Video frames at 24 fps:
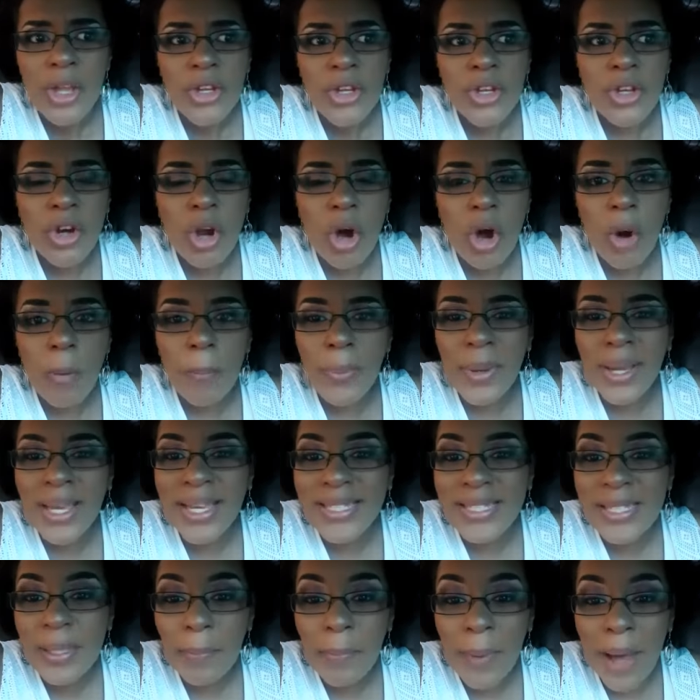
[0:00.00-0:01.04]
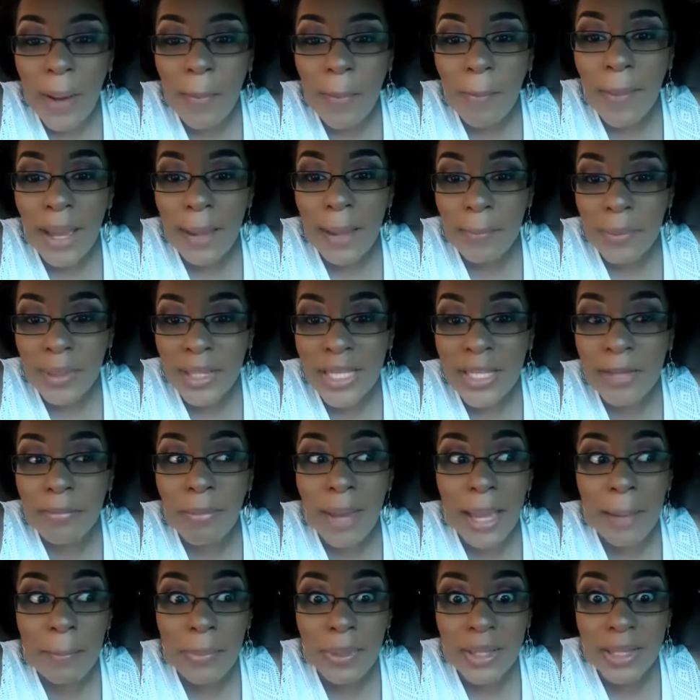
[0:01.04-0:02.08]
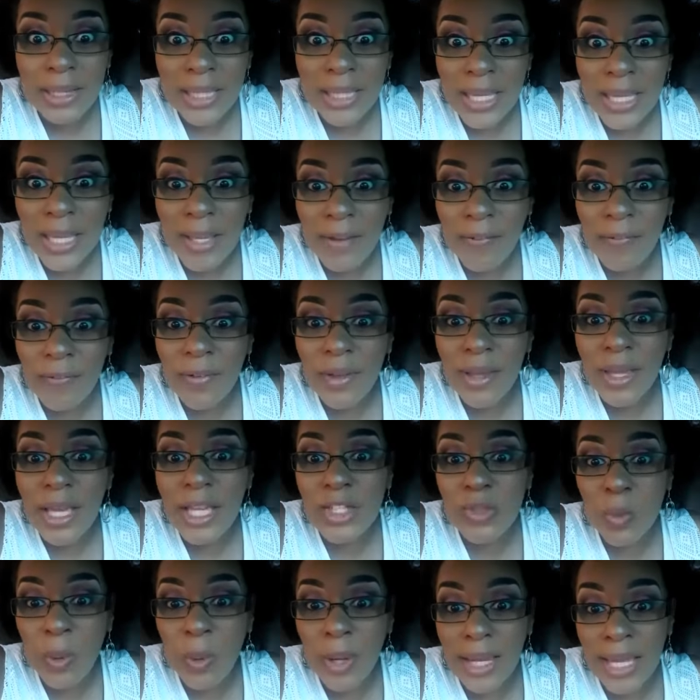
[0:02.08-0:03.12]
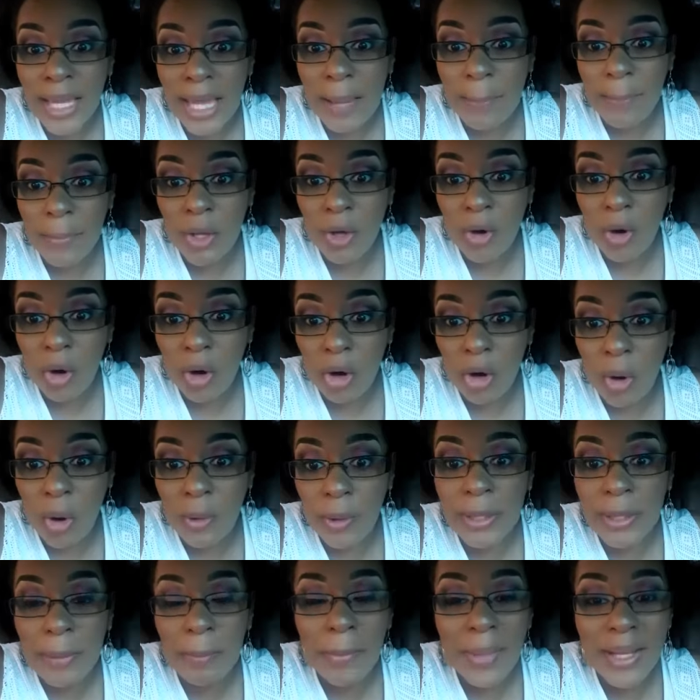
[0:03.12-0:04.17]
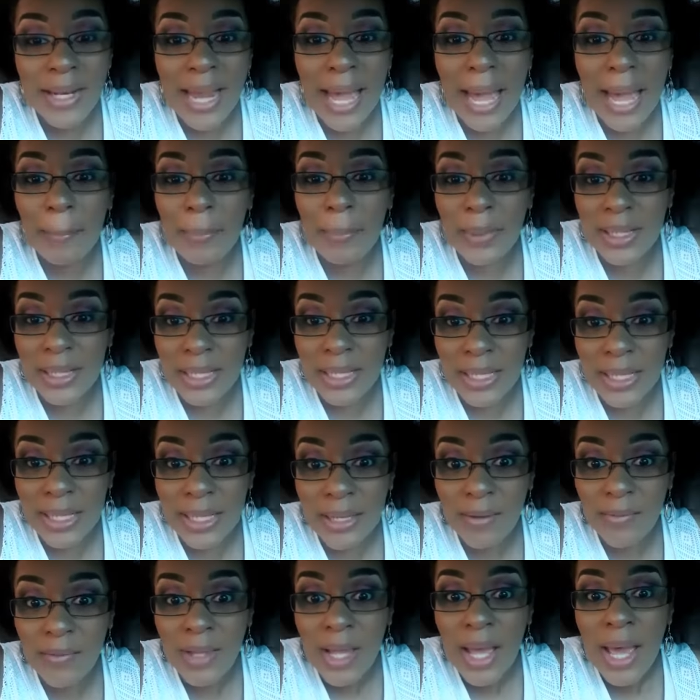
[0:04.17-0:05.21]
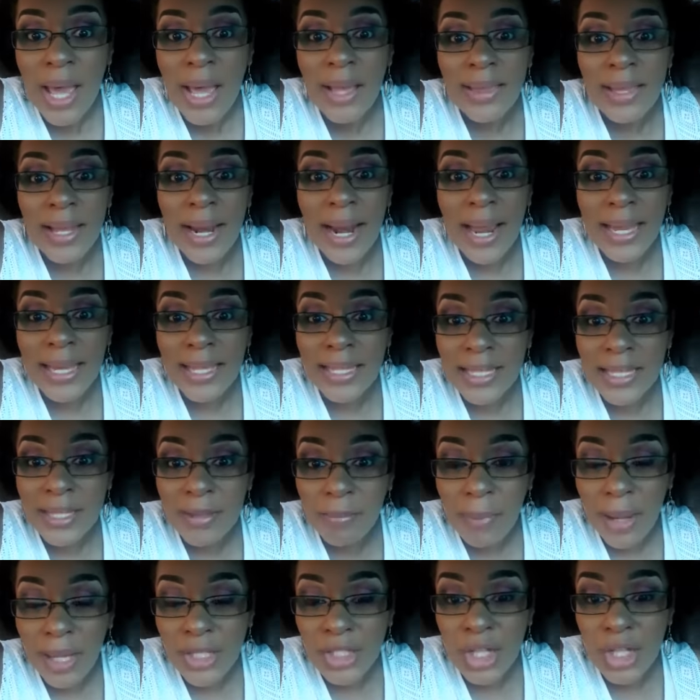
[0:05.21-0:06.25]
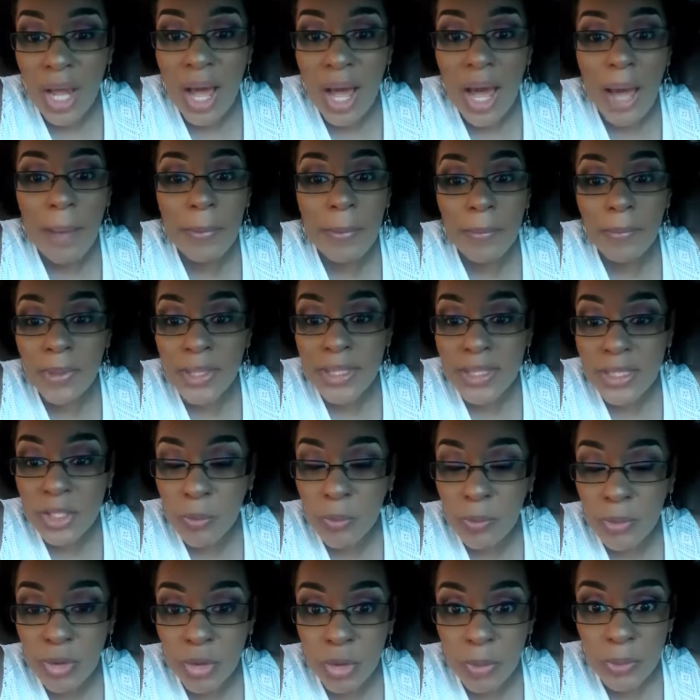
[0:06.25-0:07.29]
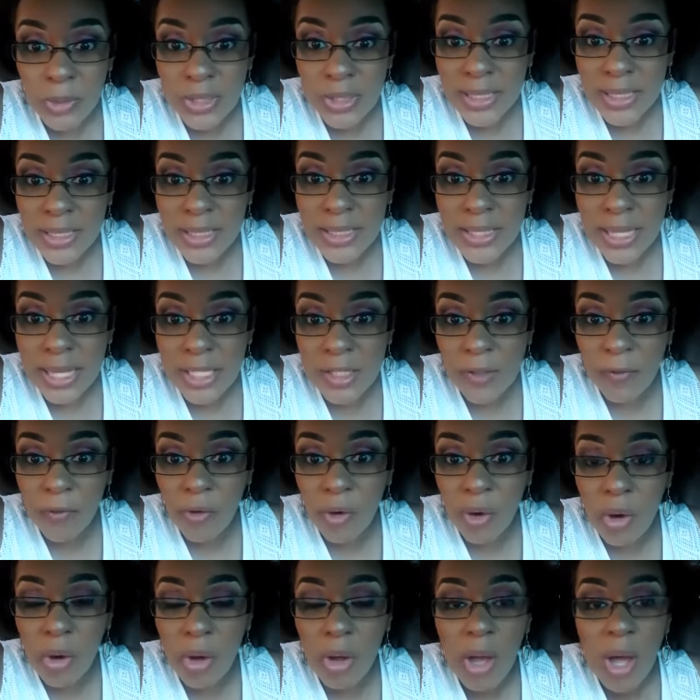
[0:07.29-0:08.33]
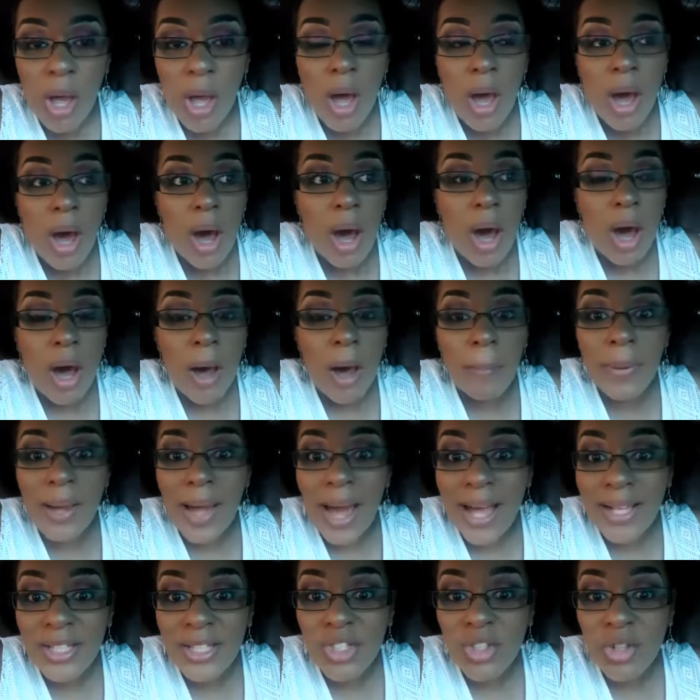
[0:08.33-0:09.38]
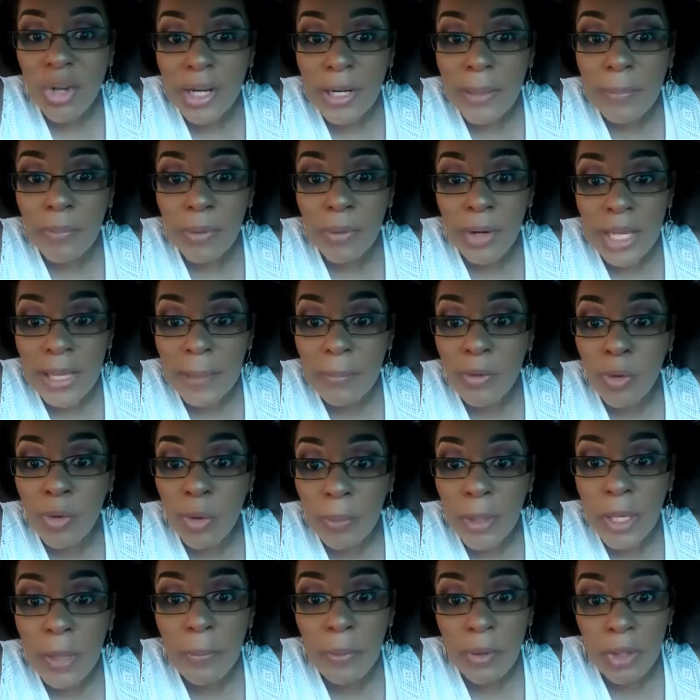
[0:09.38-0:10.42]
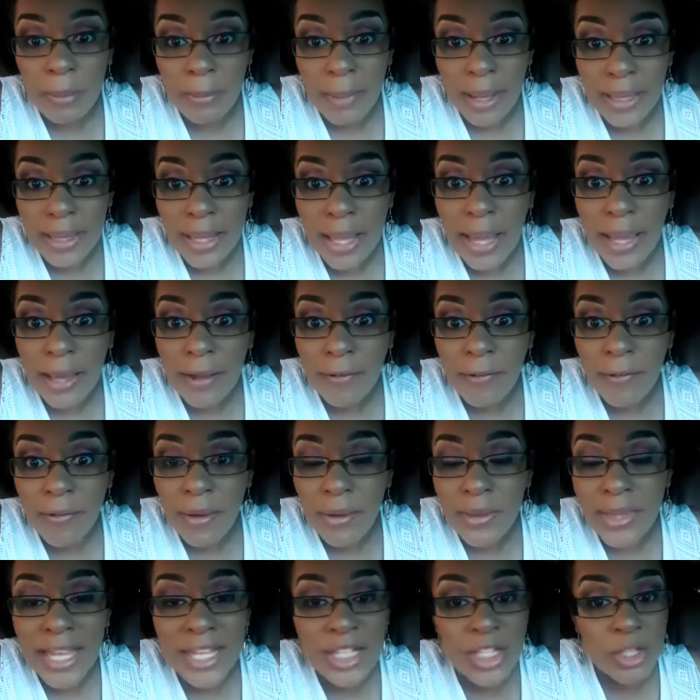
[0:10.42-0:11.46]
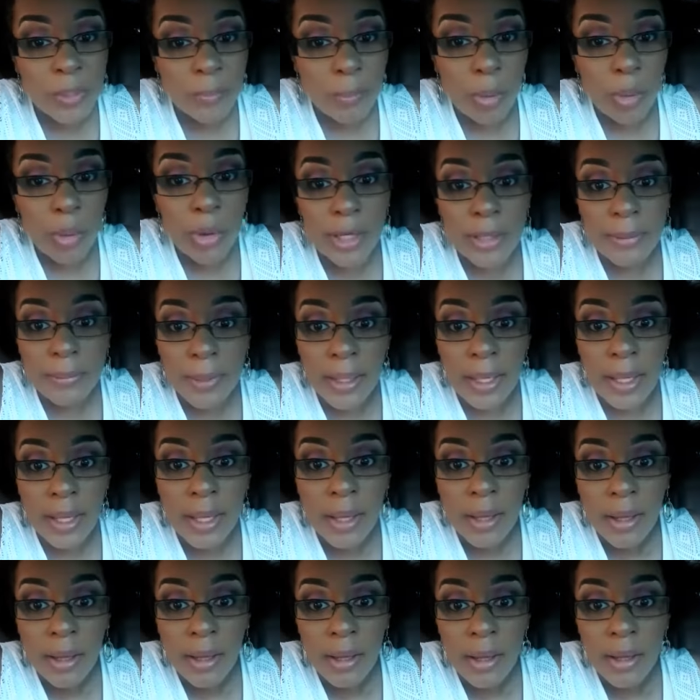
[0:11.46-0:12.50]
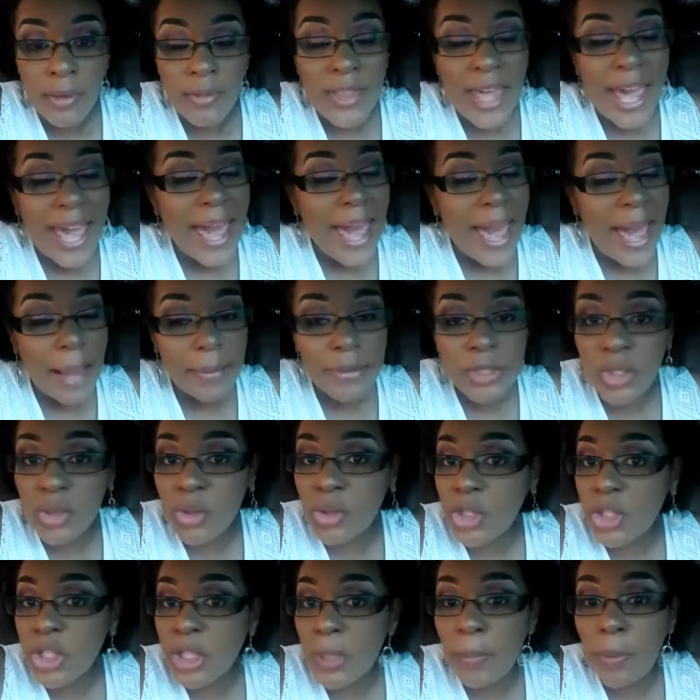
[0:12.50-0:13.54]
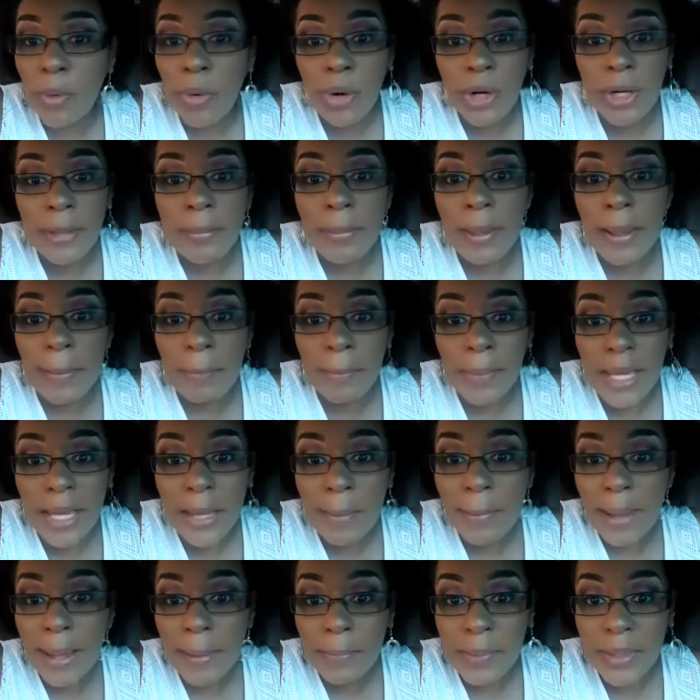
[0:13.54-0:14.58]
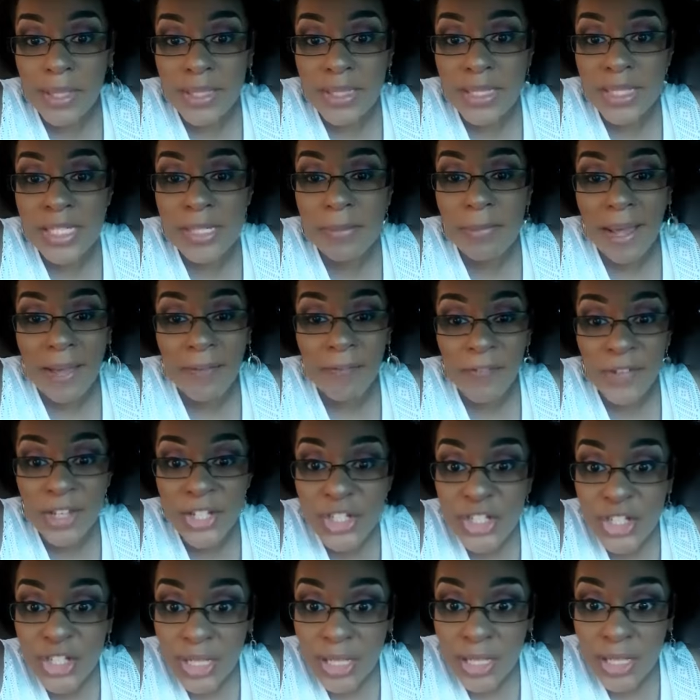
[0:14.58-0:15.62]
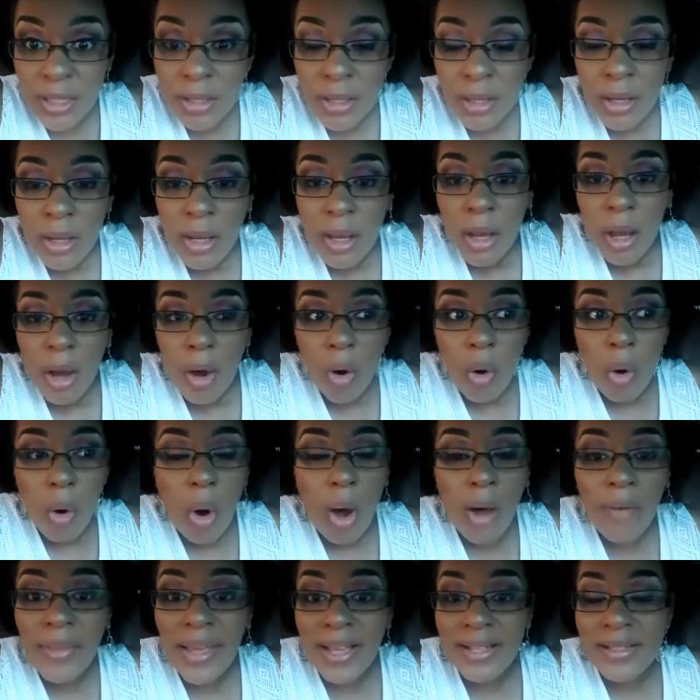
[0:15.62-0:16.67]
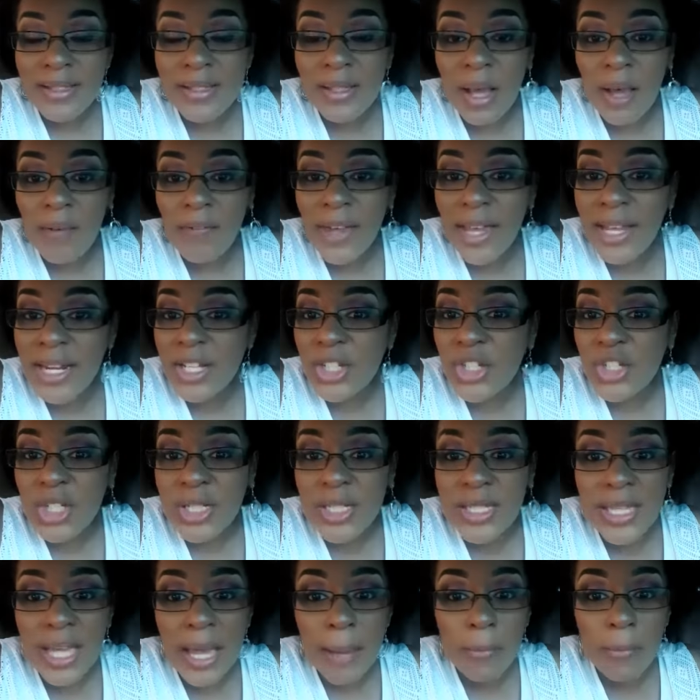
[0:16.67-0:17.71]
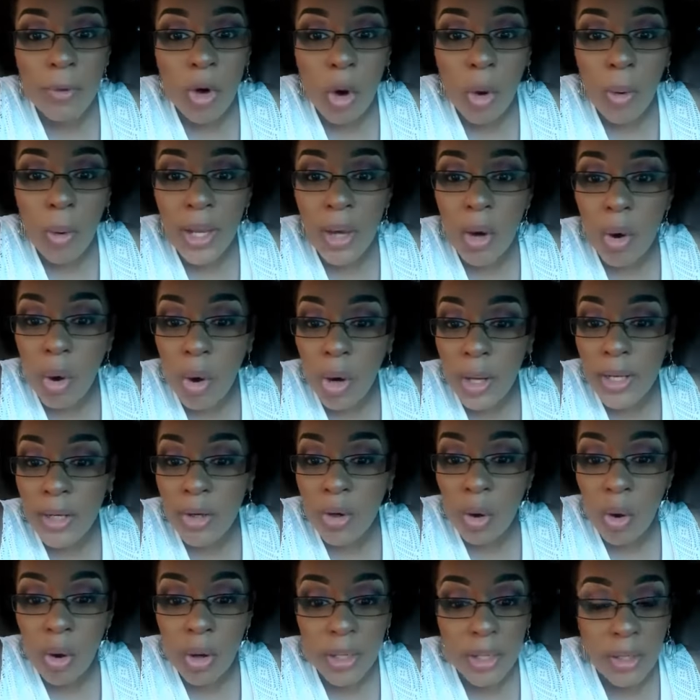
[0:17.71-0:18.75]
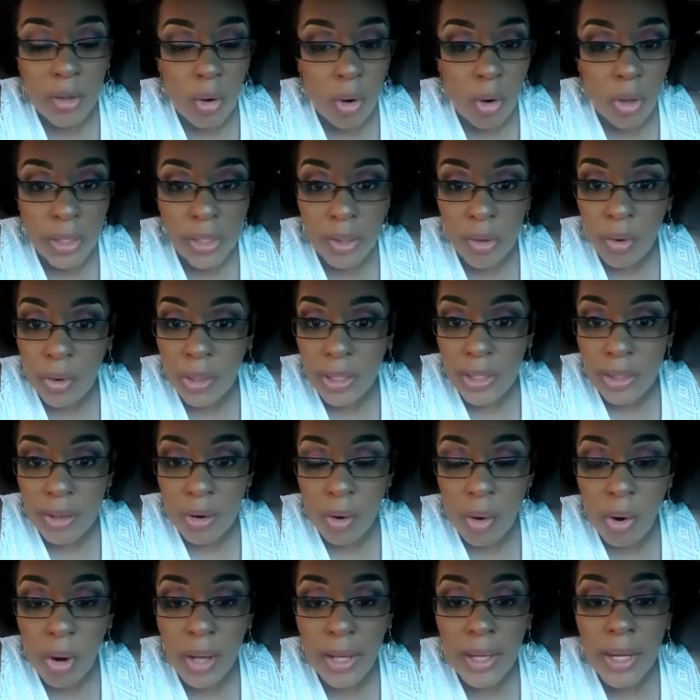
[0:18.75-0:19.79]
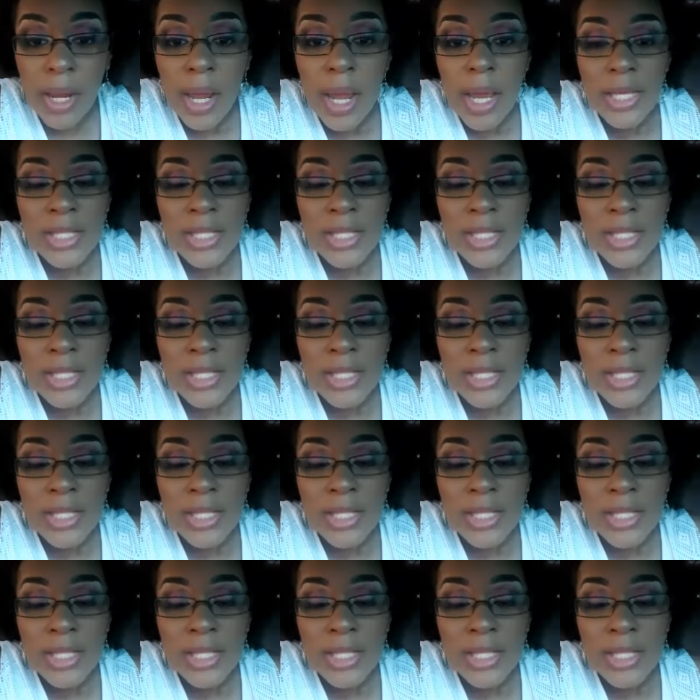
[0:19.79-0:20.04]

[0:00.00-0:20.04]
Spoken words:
You know, but it's about my belief. My belief is what kept me going. The minute I believed that I could leave my job and be super duper successful, God started bringing new people in my life that supported me, that absolutely supported me and my business, my vision, all that stuff. And it just kept going on and on and on and on and on.